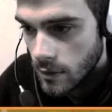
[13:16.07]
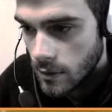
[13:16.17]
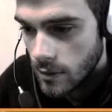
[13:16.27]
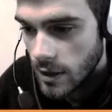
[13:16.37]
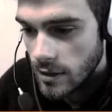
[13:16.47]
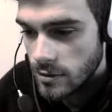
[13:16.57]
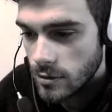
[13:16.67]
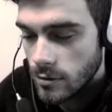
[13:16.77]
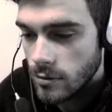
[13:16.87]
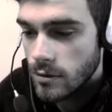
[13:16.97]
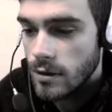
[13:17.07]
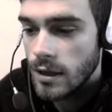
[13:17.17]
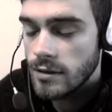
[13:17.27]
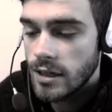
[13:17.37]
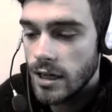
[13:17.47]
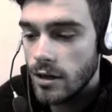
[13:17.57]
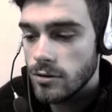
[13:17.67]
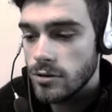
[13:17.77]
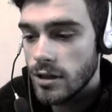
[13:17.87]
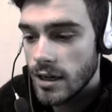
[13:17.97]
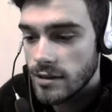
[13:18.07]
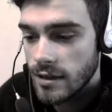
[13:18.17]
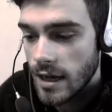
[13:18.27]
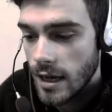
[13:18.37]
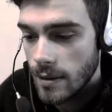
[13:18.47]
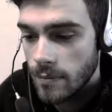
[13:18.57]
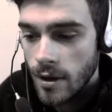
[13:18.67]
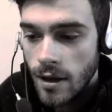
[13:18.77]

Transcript: Okay, so let's head on to the next camp,